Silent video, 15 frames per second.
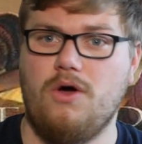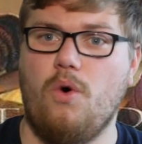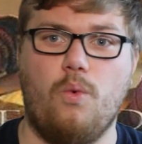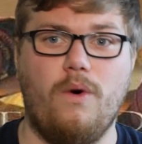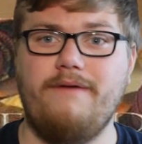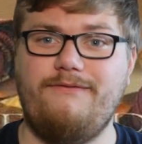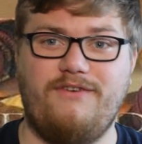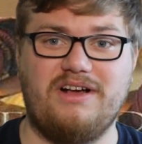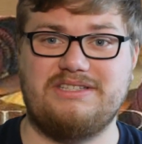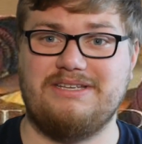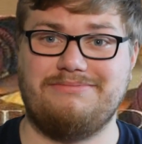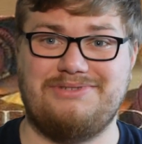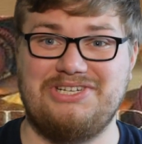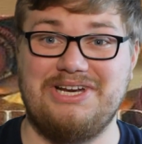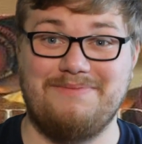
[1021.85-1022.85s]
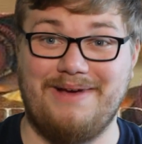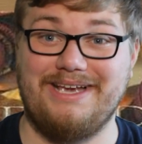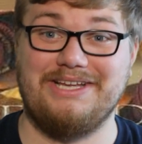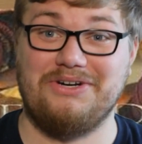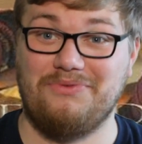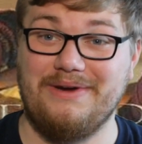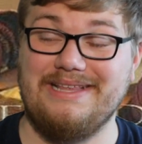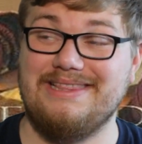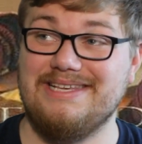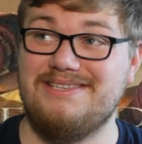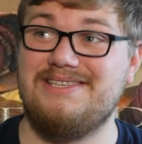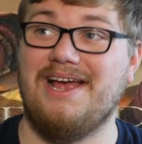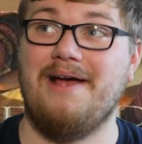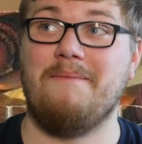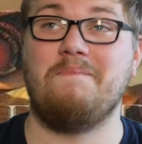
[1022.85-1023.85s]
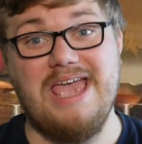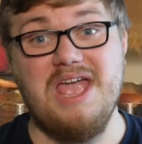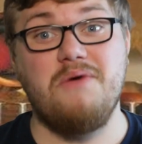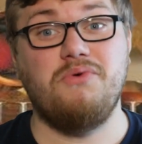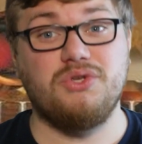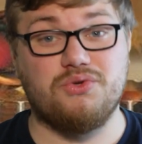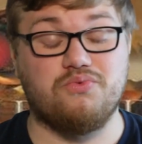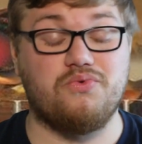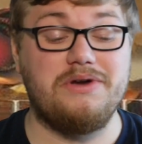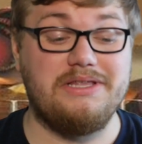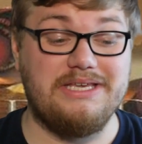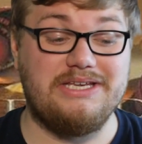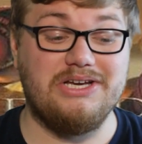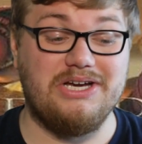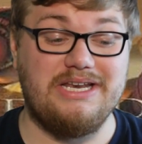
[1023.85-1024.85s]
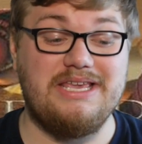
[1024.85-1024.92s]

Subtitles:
what fucked up shit am I gonna read this time? It was really good.